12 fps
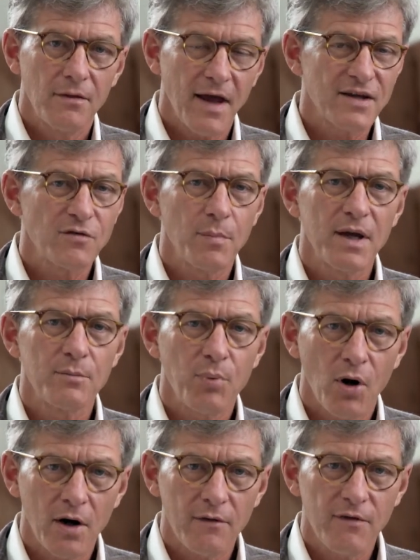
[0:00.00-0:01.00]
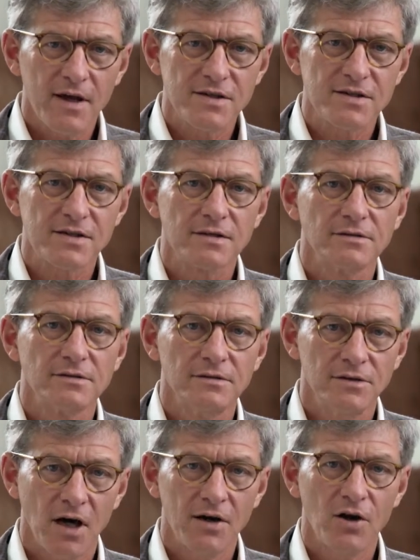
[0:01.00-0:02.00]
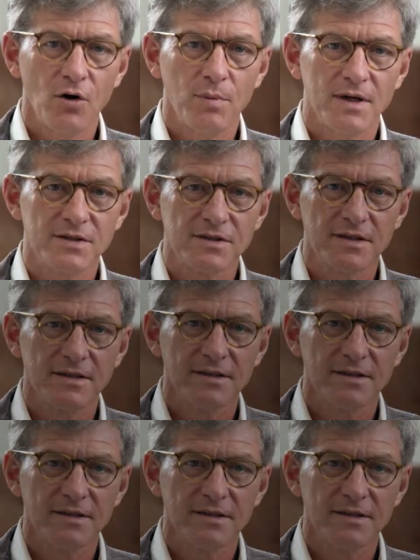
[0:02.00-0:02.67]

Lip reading: Thanks for being part of this. Non nobis.